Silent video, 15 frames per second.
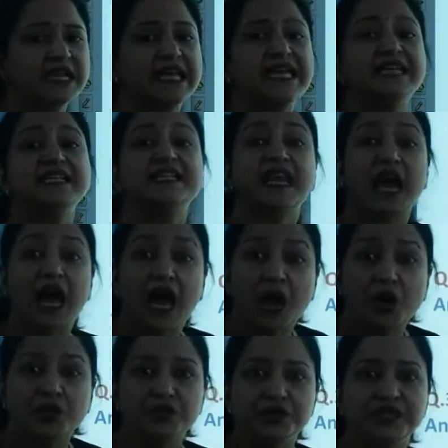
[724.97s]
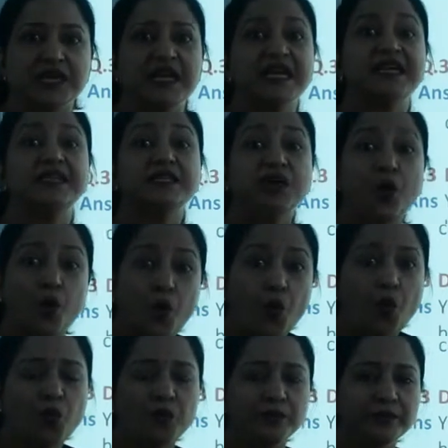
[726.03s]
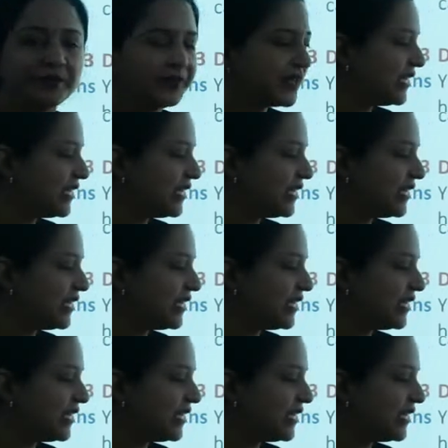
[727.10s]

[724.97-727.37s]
His house, his home.